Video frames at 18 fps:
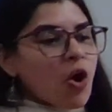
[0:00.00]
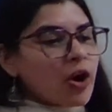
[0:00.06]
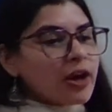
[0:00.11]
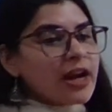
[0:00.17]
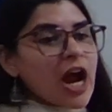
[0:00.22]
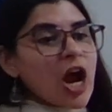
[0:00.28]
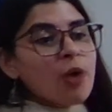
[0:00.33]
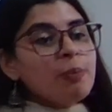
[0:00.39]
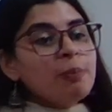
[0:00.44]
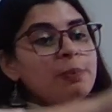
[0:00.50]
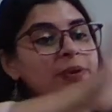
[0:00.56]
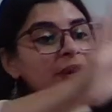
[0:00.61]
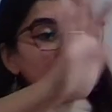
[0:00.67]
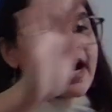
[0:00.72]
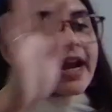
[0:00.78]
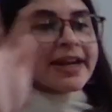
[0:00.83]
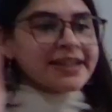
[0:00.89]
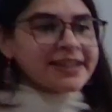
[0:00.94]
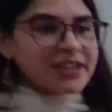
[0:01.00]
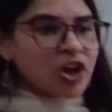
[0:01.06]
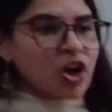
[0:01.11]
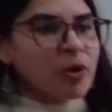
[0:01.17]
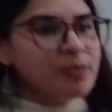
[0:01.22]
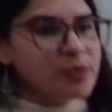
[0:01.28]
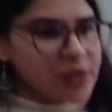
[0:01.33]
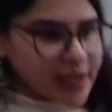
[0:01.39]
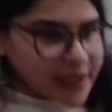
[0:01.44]
how bright the
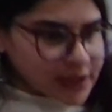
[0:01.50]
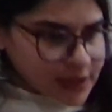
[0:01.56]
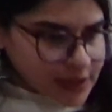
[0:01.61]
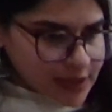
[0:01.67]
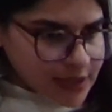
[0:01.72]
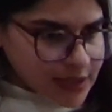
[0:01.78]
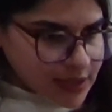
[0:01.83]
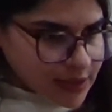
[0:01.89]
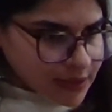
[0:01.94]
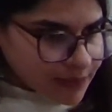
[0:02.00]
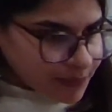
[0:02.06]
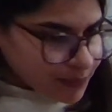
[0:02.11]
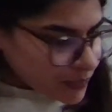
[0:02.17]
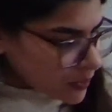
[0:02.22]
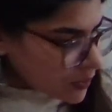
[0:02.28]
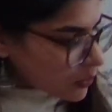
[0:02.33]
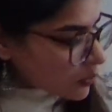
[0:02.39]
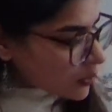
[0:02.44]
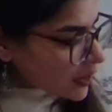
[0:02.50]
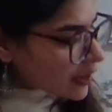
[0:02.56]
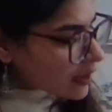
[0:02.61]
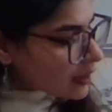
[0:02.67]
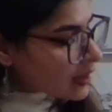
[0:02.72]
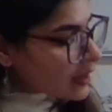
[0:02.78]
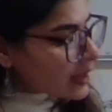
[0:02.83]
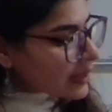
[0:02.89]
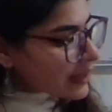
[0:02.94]
object is, okay.
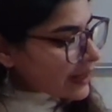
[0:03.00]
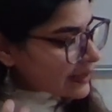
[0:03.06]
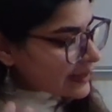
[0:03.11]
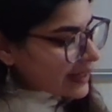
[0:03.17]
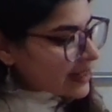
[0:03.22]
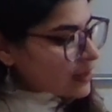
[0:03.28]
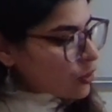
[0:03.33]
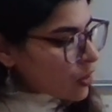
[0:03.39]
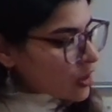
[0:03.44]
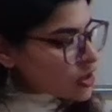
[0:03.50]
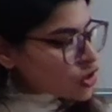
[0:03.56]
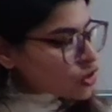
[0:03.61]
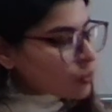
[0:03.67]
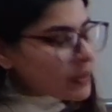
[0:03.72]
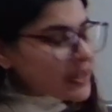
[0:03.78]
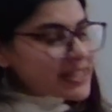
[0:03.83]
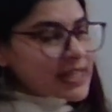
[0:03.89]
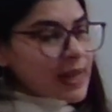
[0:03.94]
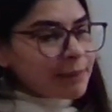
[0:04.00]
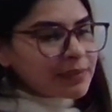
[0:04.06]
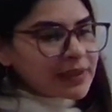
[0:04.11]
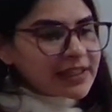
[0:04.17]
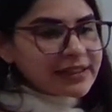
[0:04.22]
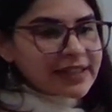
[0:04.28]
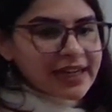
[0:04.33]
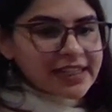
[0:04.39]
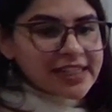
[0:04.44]
It can also be something
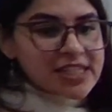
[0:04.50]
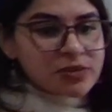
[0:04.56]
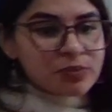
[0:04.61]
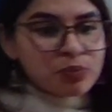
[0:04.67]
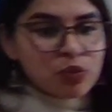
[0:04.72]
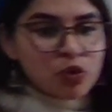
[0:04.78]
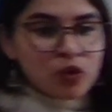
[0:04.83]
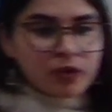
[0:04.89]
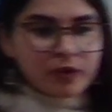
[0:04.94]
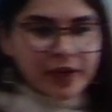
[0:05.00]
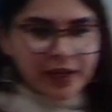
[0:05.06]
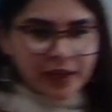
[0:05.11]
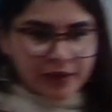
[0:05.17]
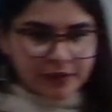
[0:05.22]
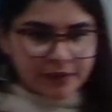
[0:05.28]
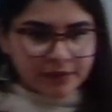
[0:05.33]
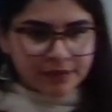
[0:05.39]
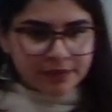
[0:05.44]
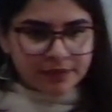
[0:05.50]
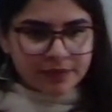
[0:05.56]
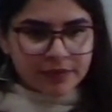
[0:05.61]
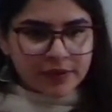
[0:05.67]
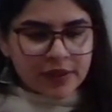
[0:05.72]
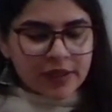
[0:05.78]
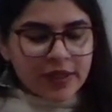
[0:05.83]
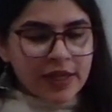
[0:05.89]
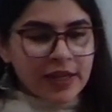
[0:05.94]
that is moving.
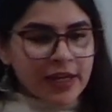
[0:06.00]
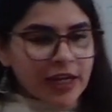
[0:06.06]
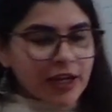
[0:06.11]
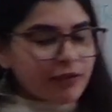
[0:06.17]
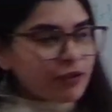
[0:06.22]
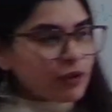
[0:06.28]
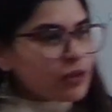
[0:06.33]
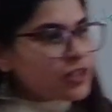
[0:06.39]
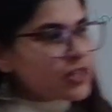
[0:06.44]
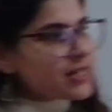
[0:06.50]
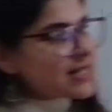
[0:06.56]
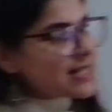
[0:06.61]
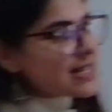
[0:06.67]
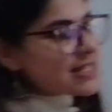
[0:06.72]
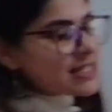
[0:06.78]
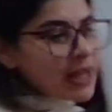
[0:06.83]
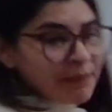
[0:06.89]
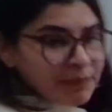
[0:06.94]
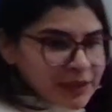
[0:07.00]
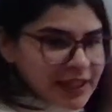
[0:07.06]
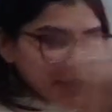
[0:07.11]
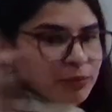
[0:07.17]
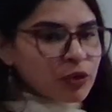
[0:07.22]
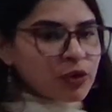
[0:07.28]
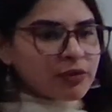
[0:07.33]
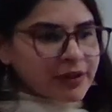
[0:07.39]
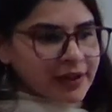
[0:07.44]
If you just see something
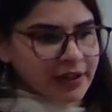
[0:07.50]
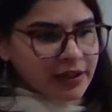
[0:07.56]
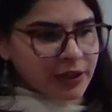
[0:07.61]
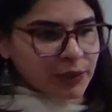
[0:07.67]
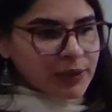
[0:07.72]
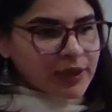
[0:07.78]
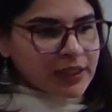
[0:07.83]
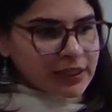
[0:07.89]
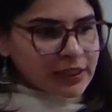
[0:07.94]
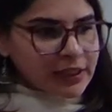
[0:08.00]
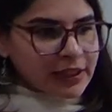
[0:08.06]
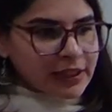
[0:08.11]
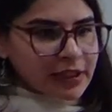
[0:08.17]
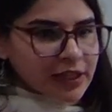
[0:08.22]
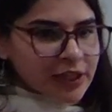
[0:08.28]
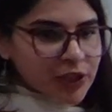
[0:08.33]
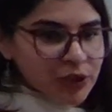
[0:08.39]
moving quickly, your